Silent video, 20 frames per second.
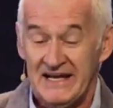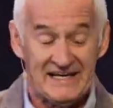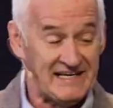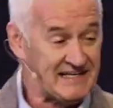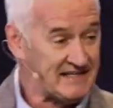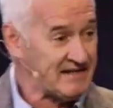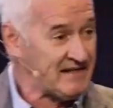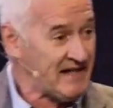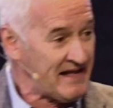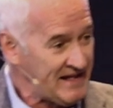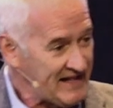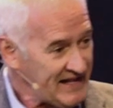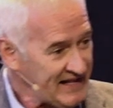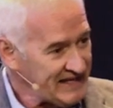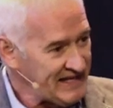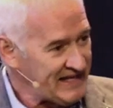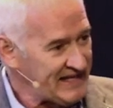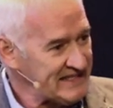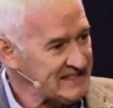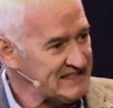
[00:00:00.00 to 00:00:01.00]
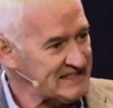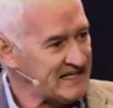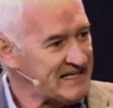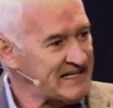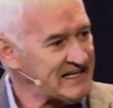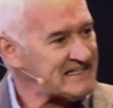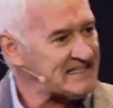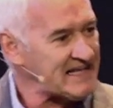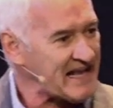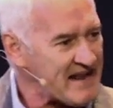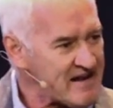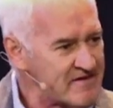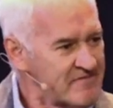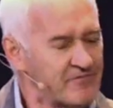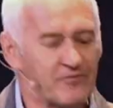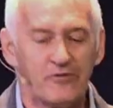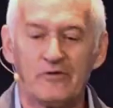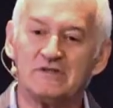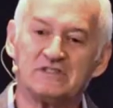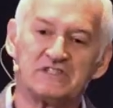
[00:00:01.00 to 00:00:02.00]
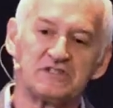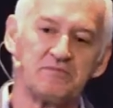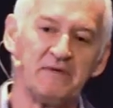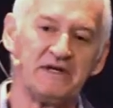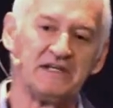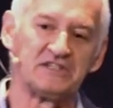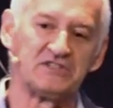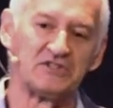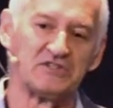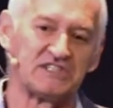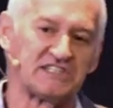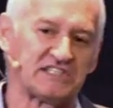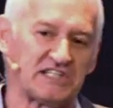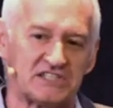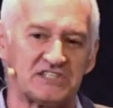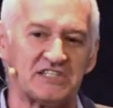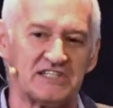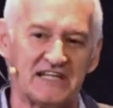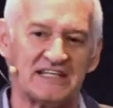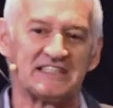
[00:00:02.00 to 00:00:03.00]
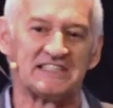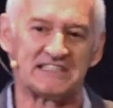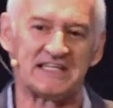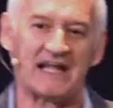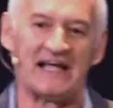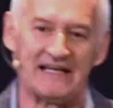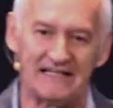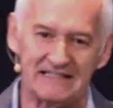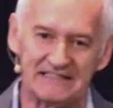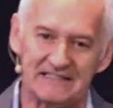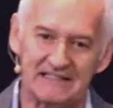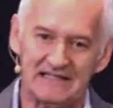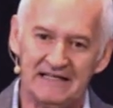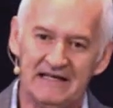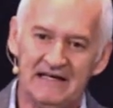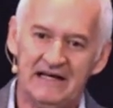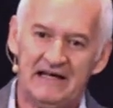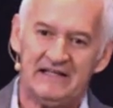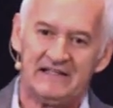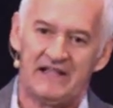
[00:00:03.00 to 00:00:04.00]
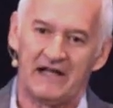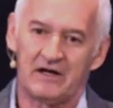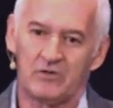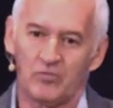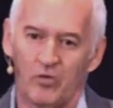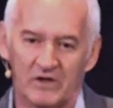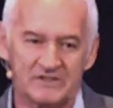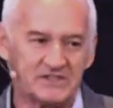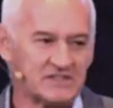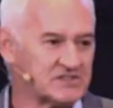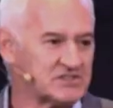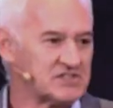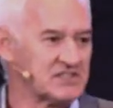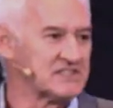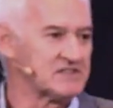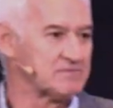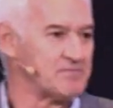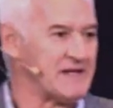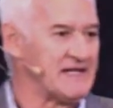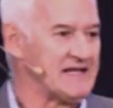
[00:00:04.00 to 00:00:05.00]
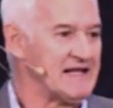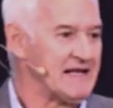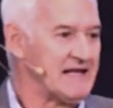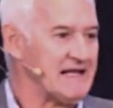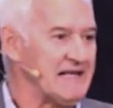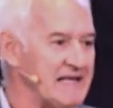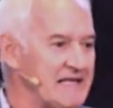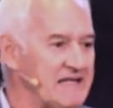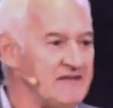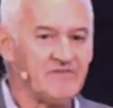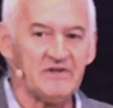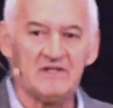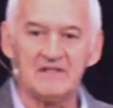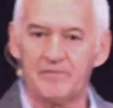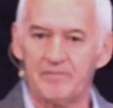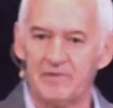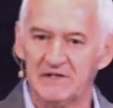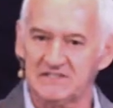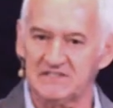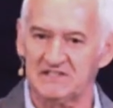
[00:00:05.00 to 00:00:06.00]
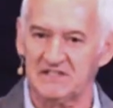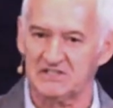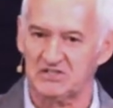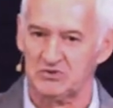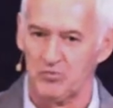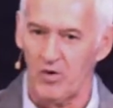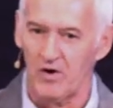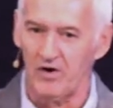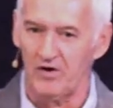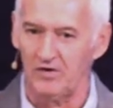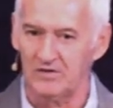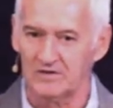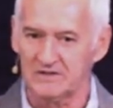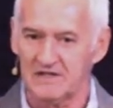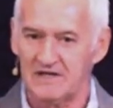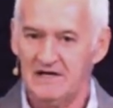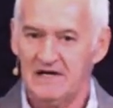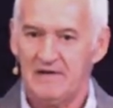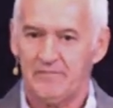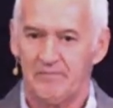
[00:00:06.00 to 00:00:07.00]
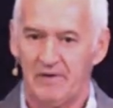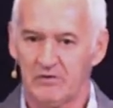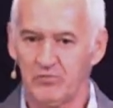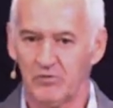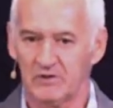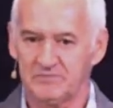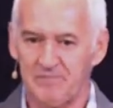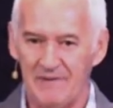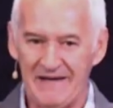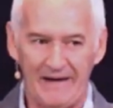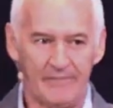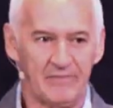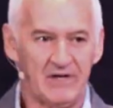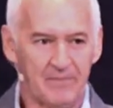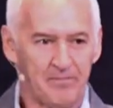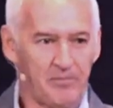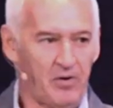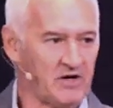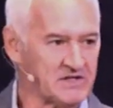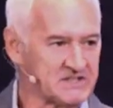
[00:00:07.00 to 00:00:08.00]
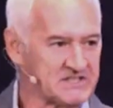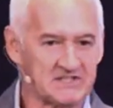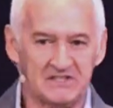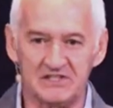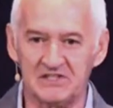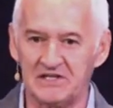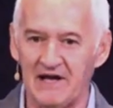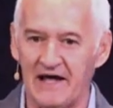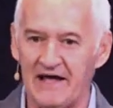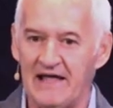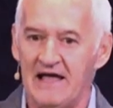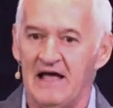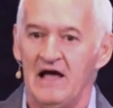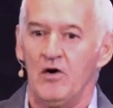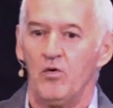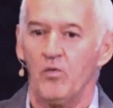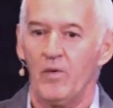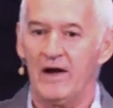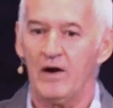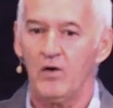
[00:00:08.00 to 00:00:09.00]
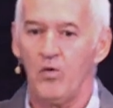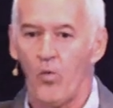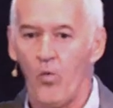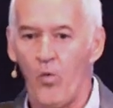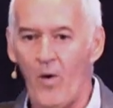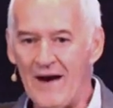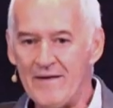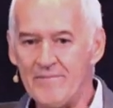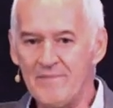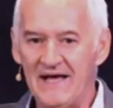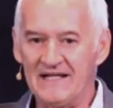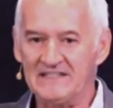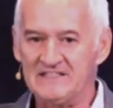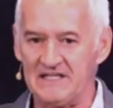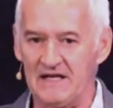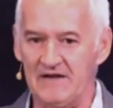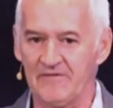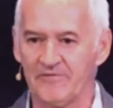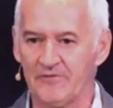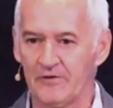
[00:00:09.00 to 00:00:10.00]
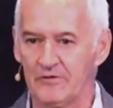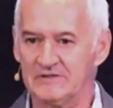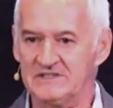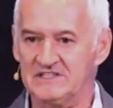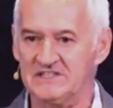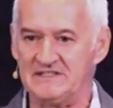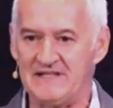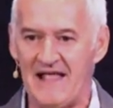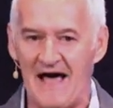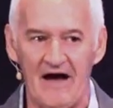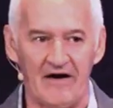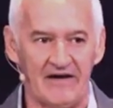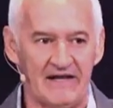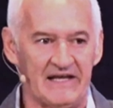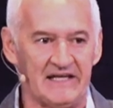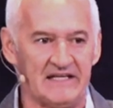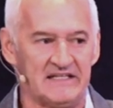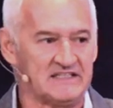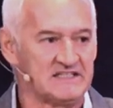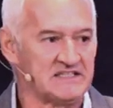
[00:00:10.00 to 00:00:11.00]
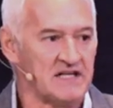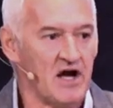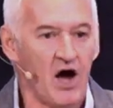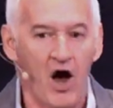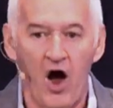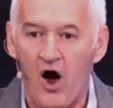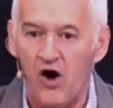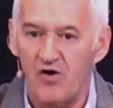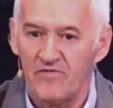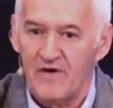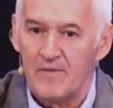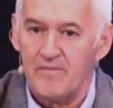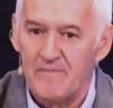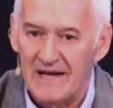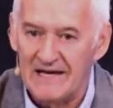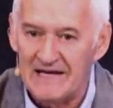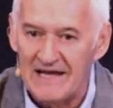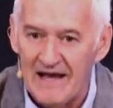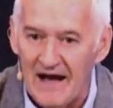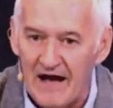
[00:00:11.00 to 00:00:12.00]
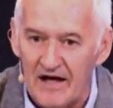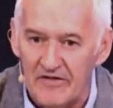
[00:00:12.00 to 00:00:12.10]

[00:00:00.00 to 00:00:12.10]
He, he, he influenced me to such an extent that it wasn't just me leaving the business world, but it was becoming a pastor today where one man's influence now is over many